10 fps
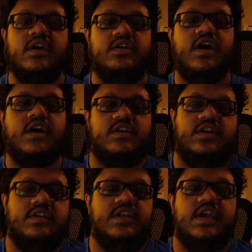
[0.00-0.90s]
Docker
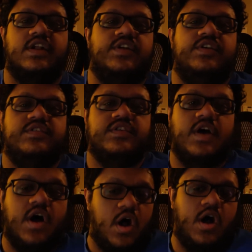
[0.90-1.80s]
containers
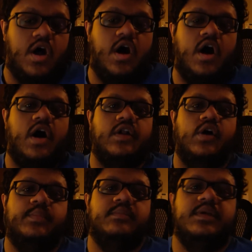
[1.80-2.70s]
on
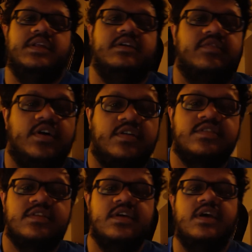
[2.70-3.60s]
Open Media
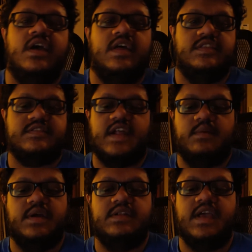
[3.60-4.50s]
Vault and set up
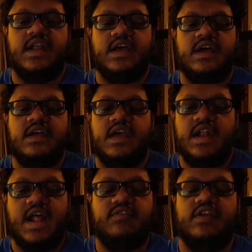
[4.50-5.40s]
my data, and
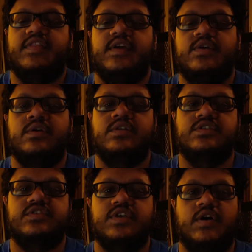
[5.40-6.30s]
everything
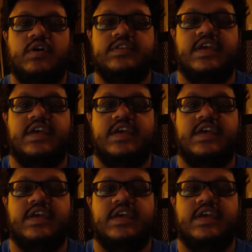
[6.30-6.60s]
just goes.